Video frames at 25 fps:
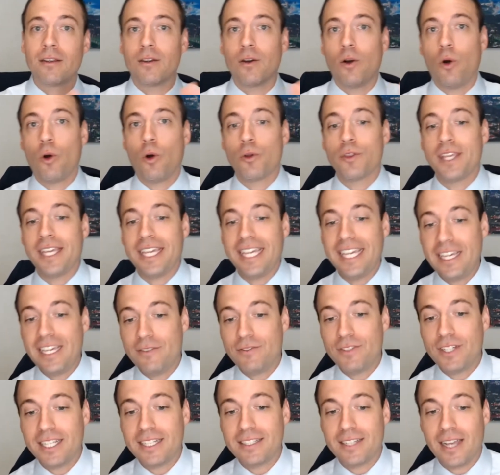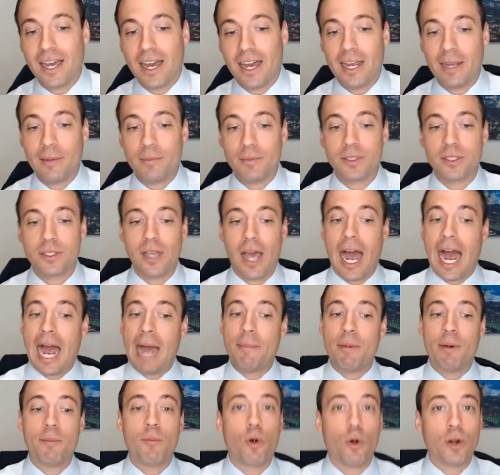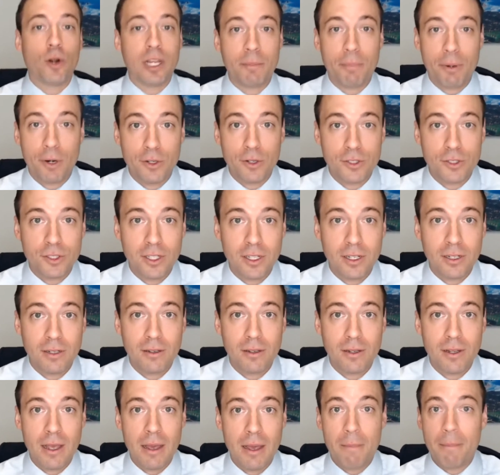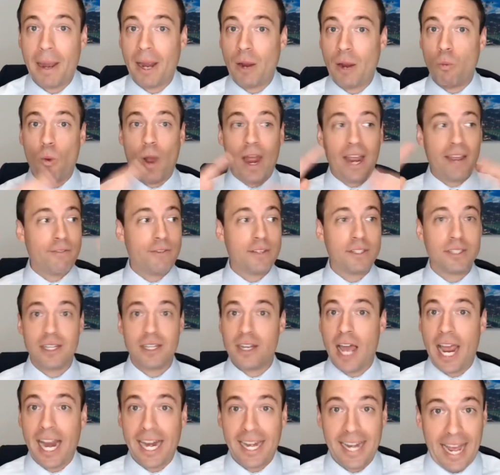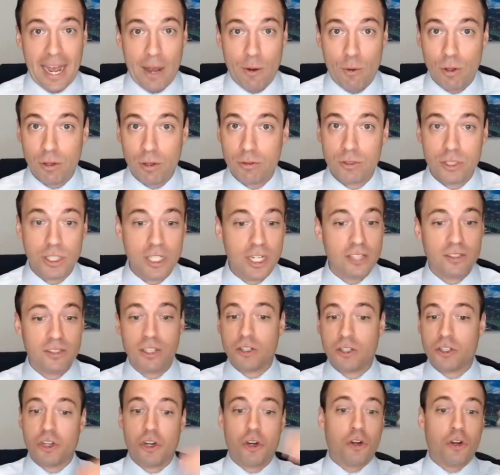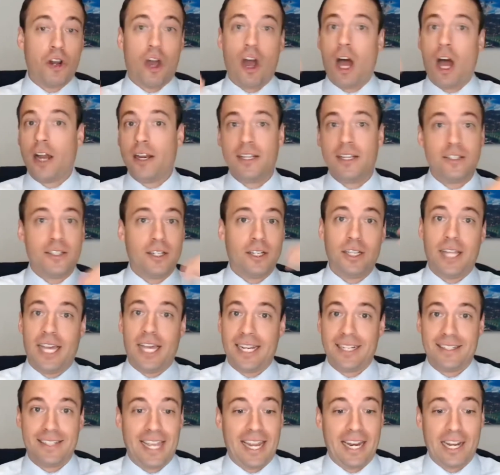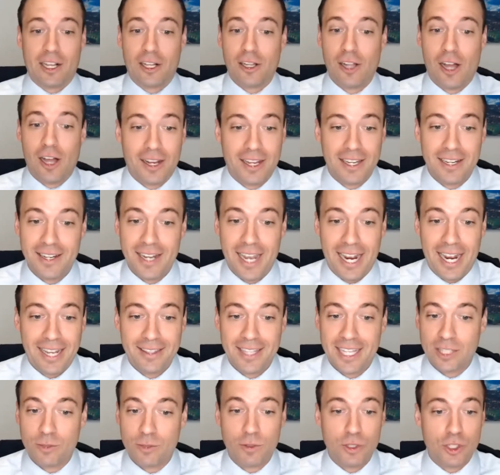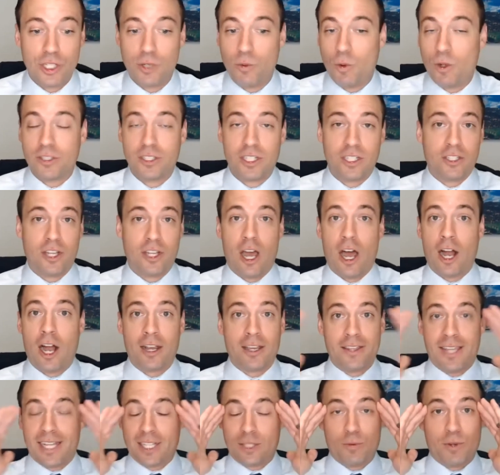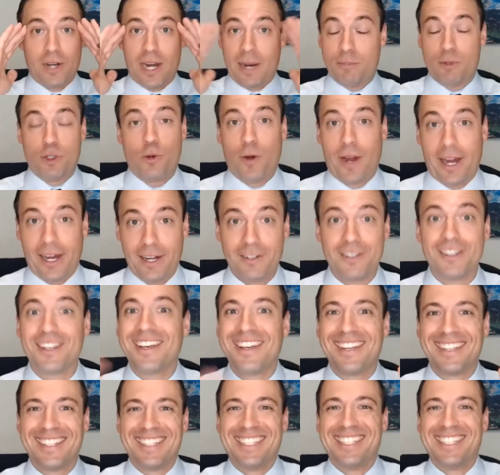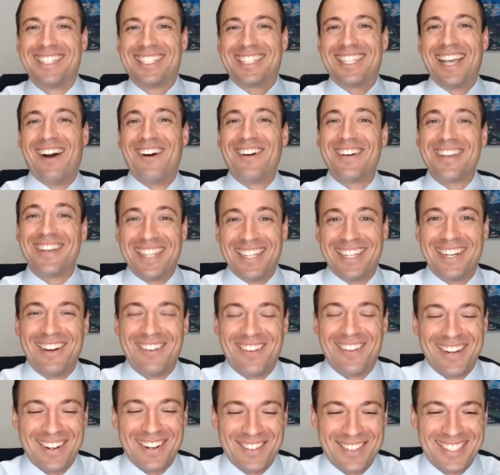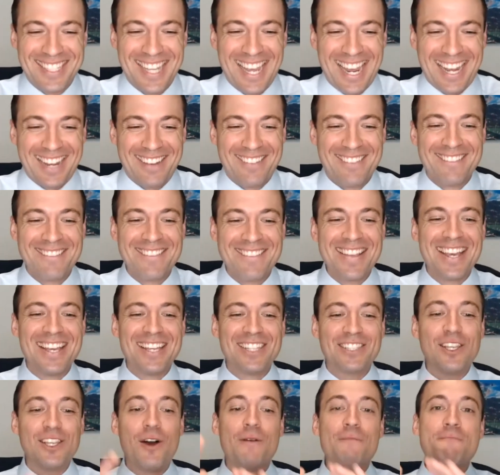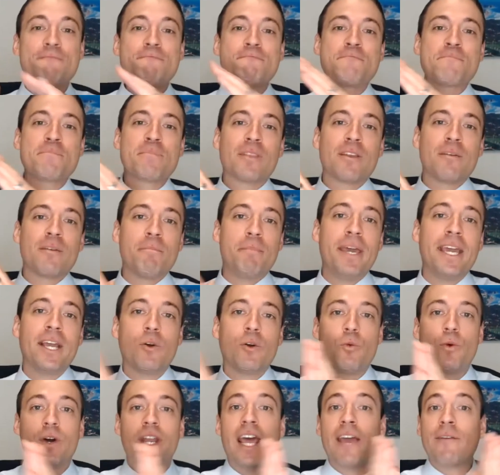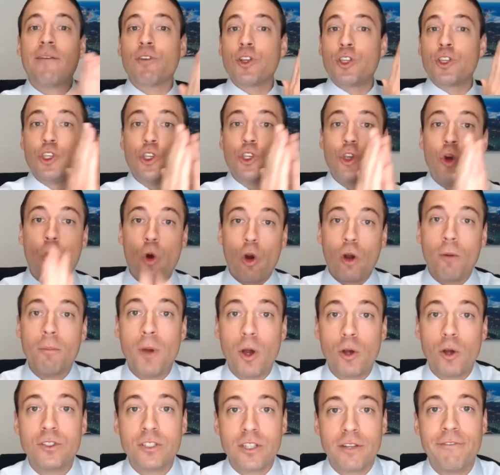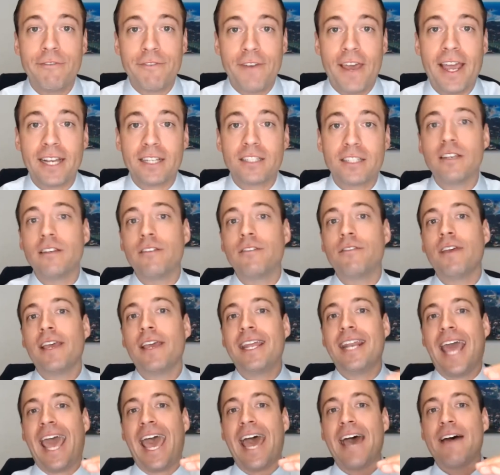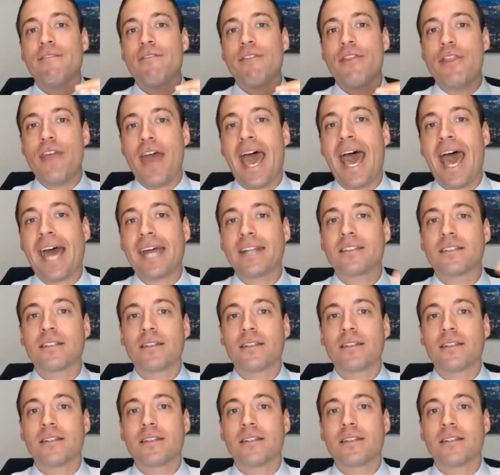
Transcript: or the evening times. I'm a morning person. My wife is a night owl. She doesn't turn on until like 10 o'clock at night. That's when she wants to talk, and that's when I'm drained. So you know what I'm saying? So pick whatever you're most effective and have that